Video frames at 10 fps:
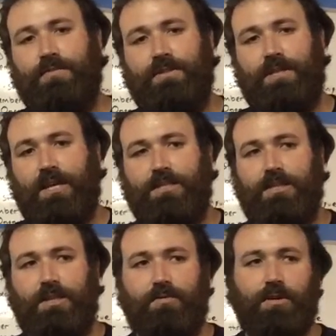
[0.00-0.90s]
of
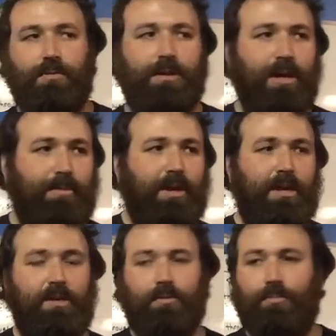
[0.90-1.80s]
intensity where we come
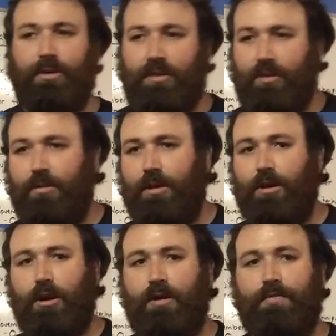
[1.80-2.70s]
in and we're breathing
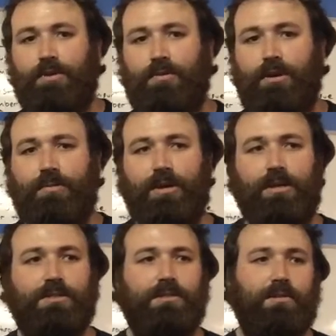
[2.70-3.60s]
really hard for 20
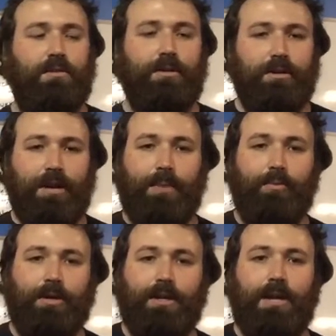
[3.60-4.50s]
minutes and holy
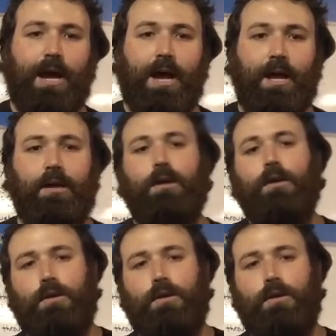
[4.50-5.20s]
crap, we're going to die.